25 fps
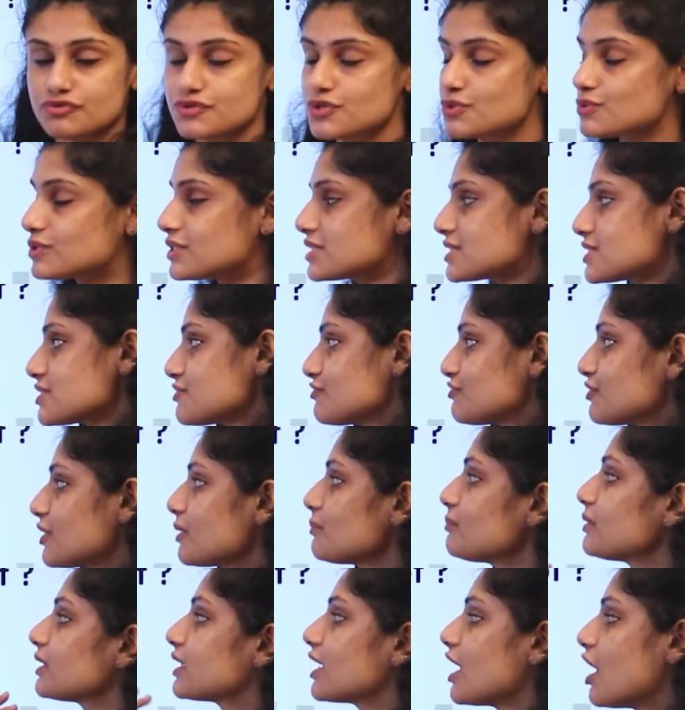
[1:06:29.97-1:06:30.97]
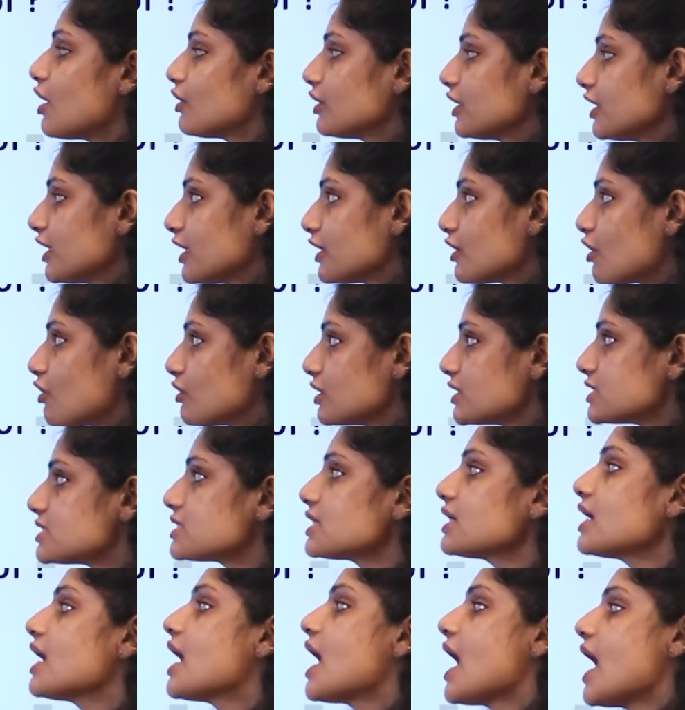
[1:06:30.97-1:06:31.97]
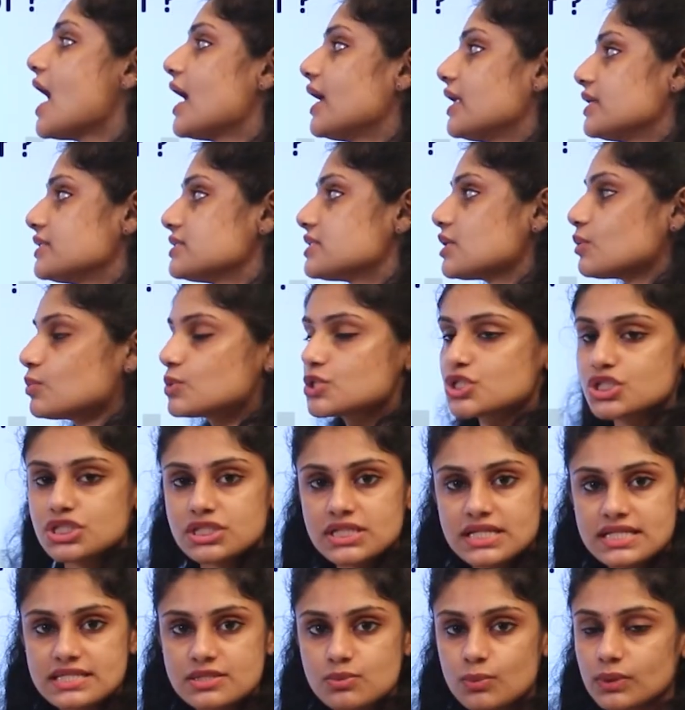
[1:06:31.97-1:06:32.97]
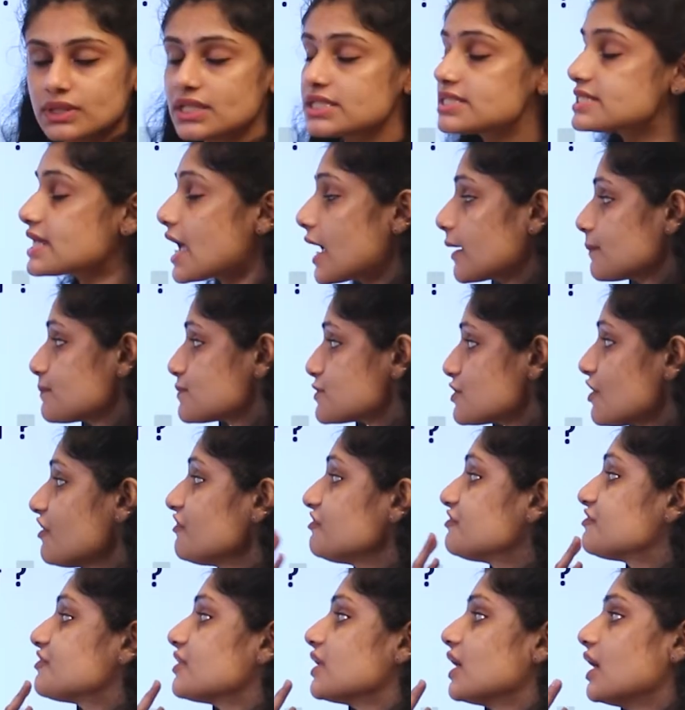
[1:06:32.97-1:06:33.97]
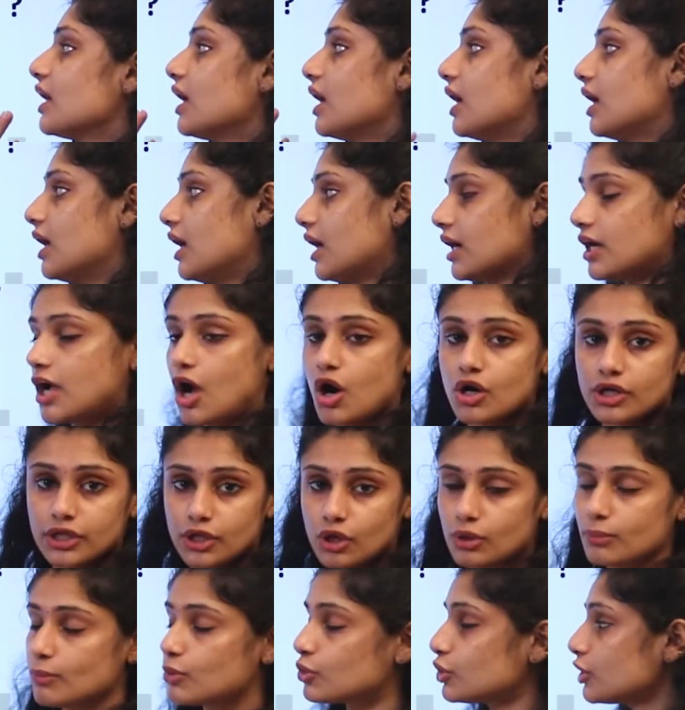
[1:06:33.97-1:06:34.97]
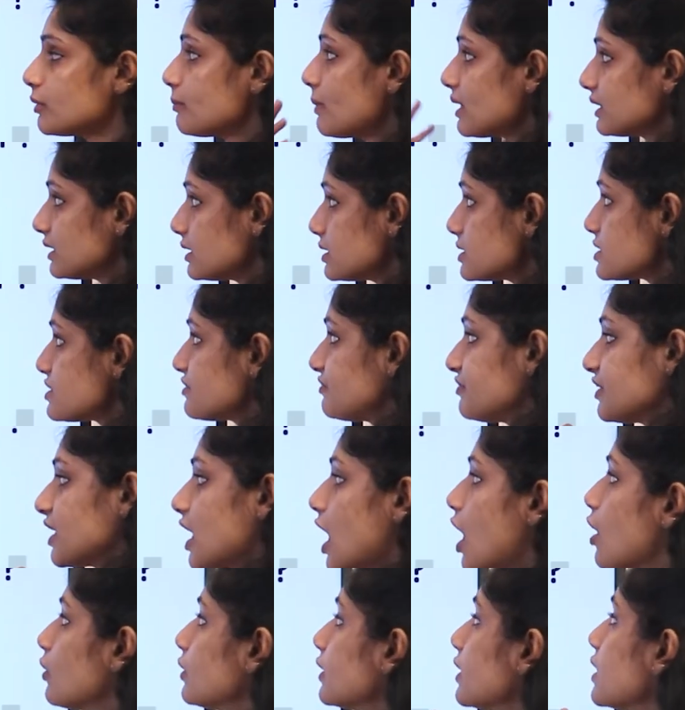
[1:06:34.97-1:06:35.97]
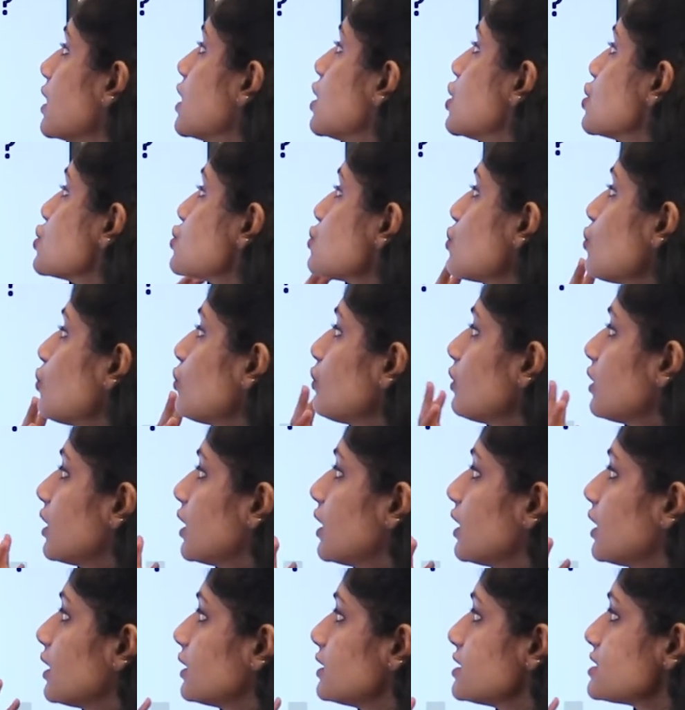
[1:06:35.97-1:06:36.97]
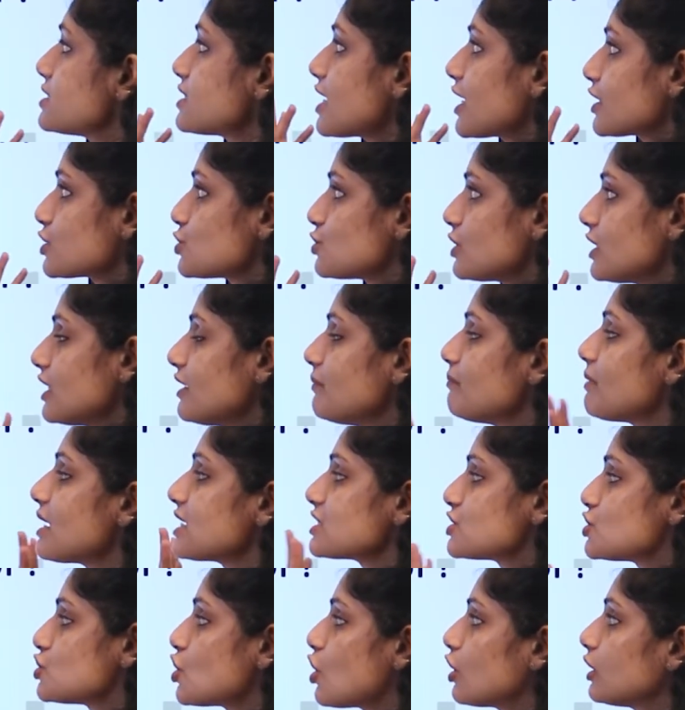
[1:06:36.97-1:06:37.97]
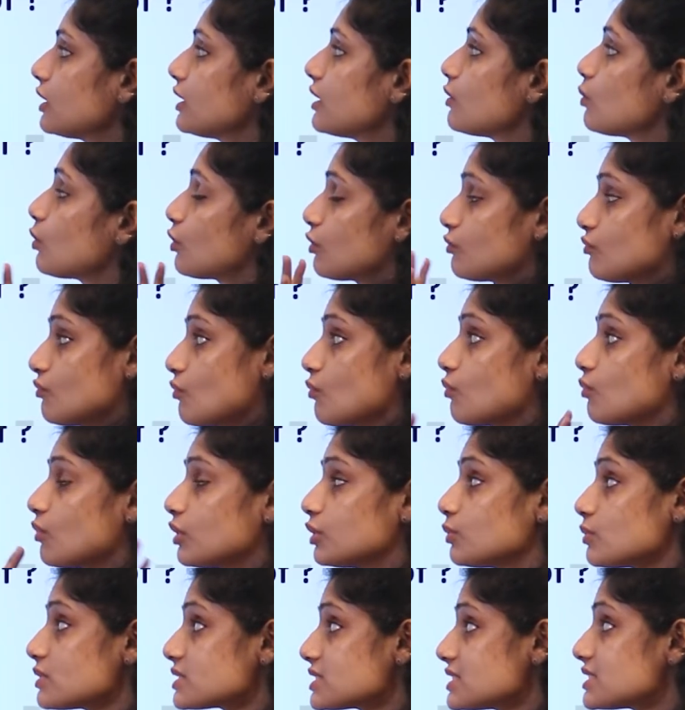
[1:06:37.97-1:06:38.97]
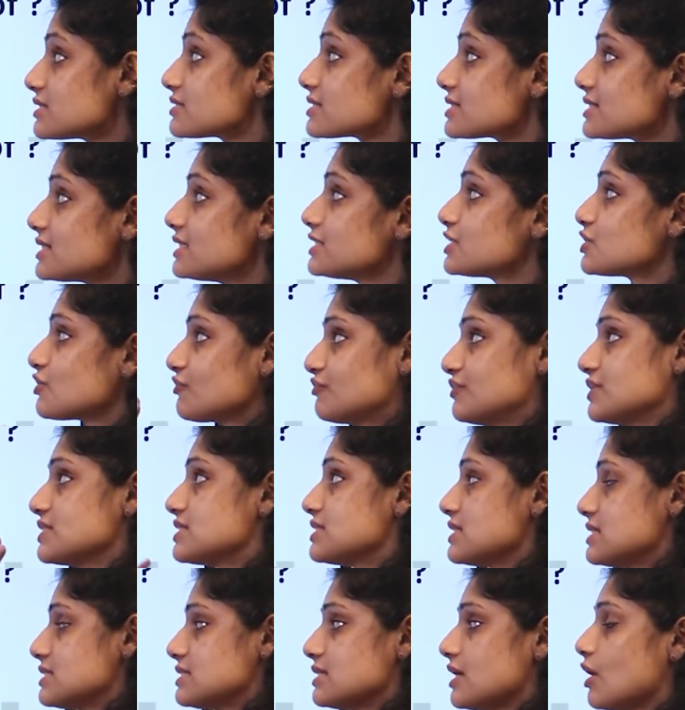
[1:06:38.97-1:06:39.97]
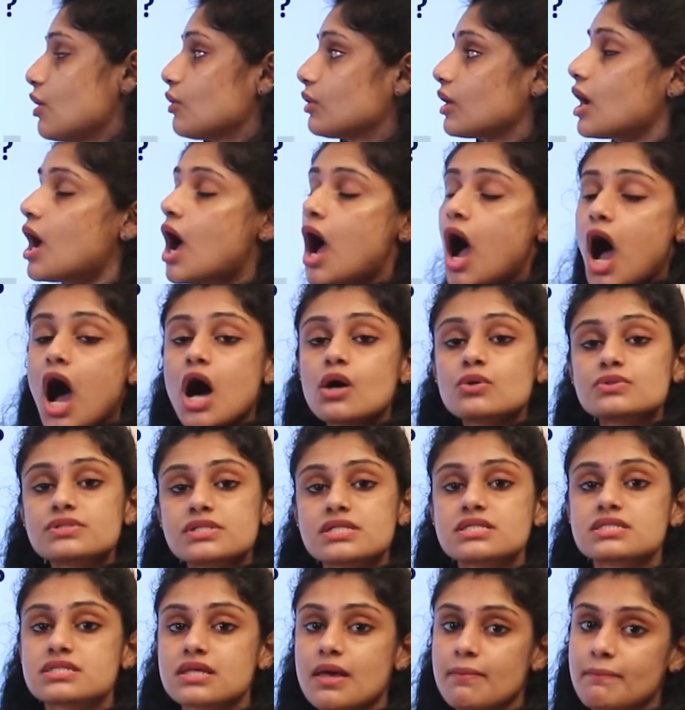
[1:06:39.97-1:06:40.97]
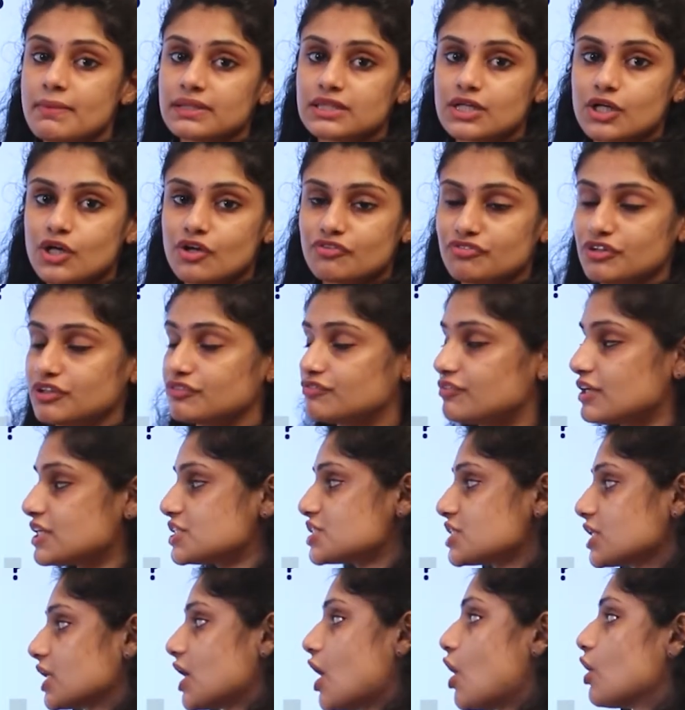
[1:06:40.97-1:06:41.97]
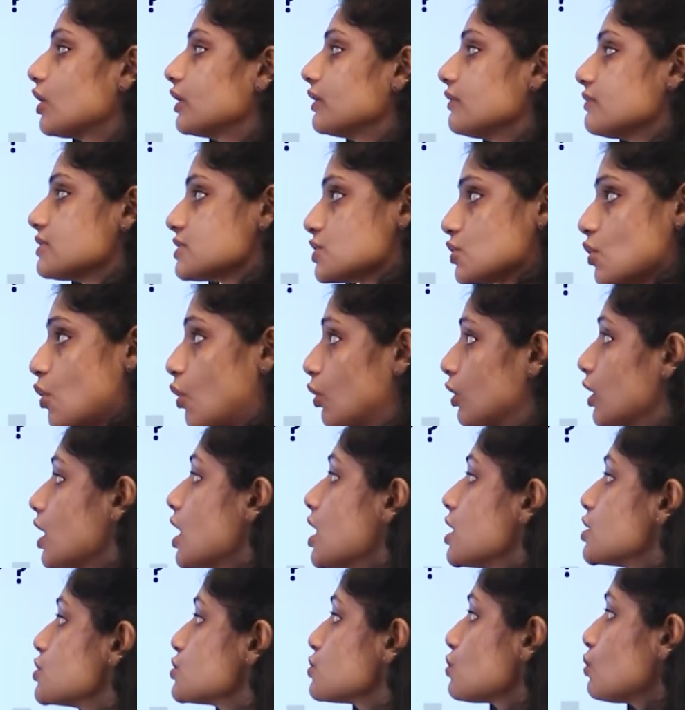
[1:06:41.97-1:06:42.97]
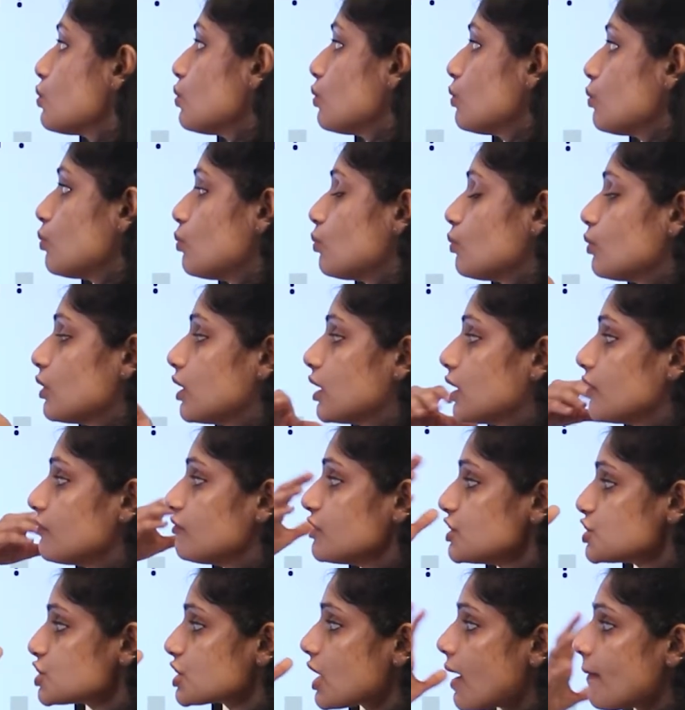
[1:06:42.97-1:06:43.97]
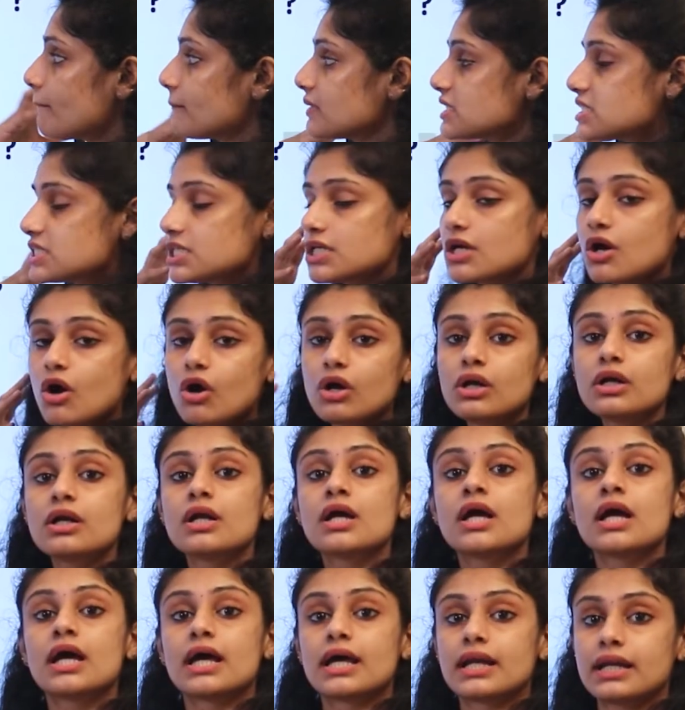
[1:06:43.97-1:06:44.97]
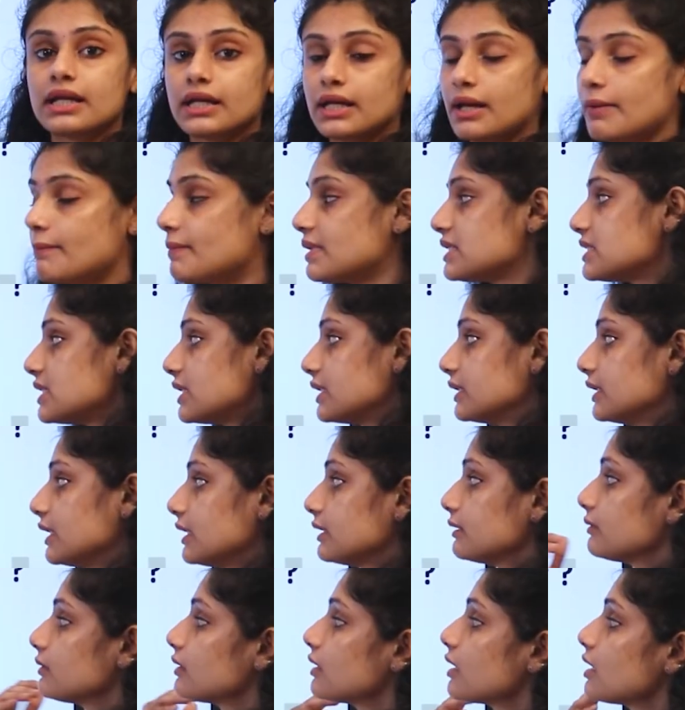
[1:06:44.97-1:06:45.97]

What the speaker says: So this is from accounting and auditing, and which deals with the types of accounting or modern methods of accounting. So this is actually based on, or what was the result of the CCA, or how CCA method of inflation accounting has gone. So which committee got recommended there?